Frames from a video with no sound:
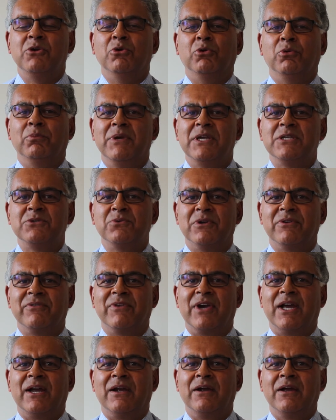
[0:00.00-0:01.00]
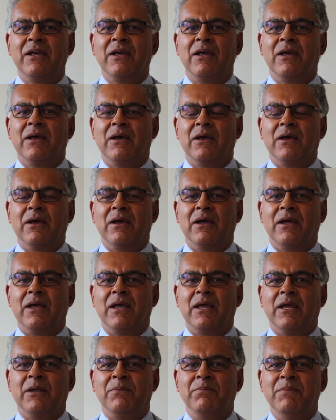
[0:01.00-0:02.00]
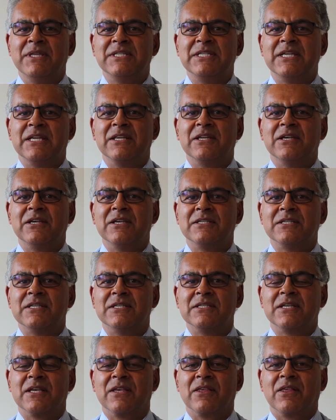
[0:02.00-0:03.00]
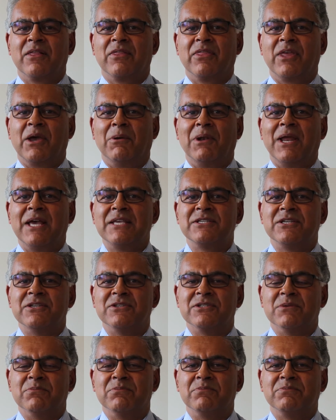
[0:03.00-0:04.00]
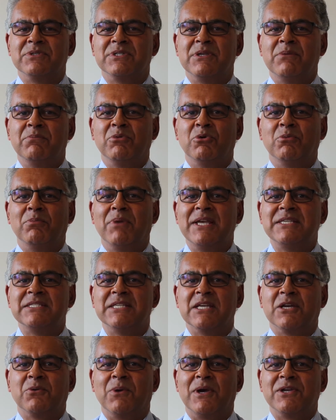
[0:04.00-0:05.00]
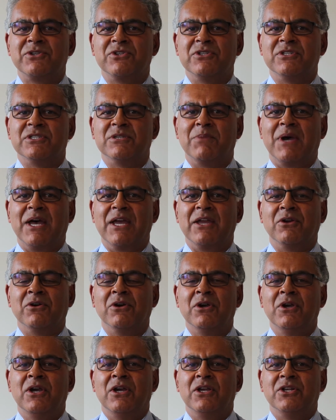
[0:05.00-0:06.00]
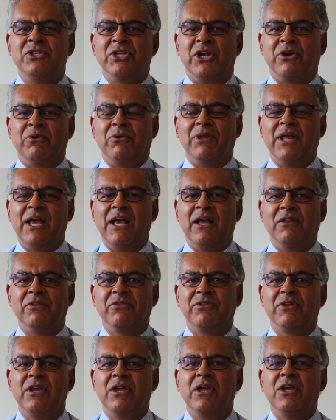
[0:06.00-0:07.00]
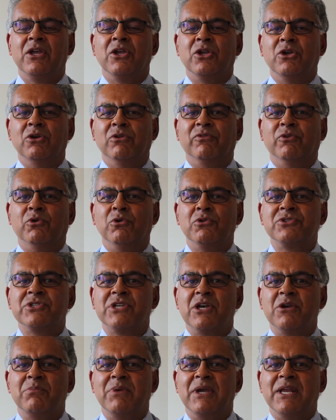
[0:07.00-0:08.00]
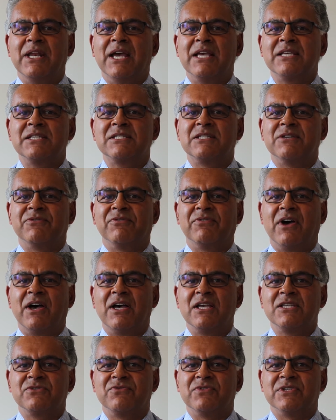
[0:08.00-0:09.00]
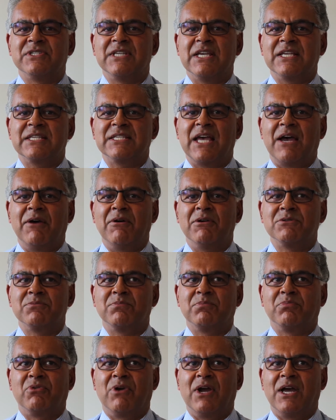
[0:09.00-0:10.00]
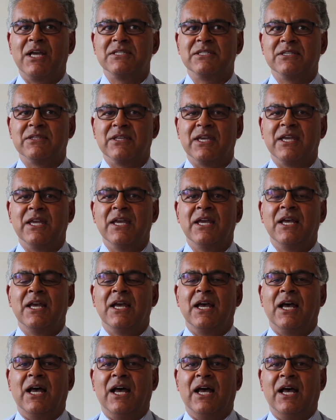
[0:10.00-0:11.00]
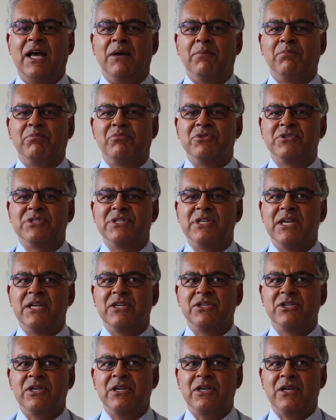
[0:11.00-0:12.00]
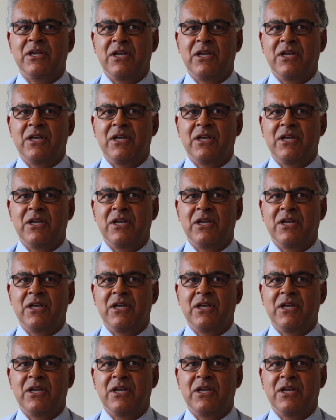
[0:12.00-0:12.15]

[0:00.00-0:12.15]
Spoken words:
You will meet one of our admitting nurses. They will ask you some simple basic questions about your general health. You have also been asked to fast for 6 hours prior to the procedure.